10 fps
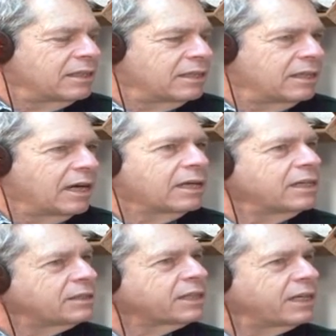
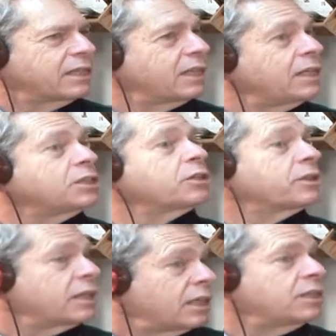it's getting easier
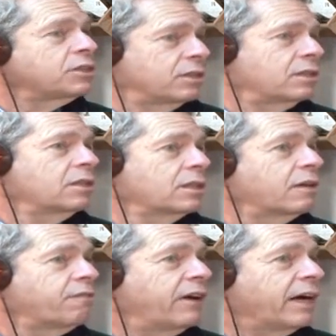and easier,
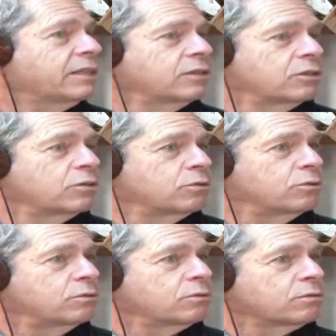in fact, to
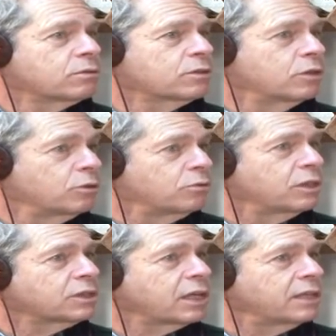do
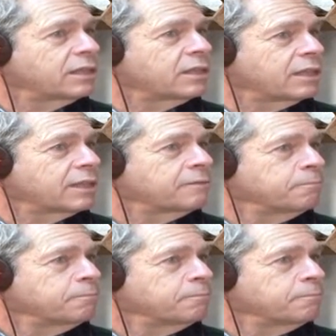this kind of thing.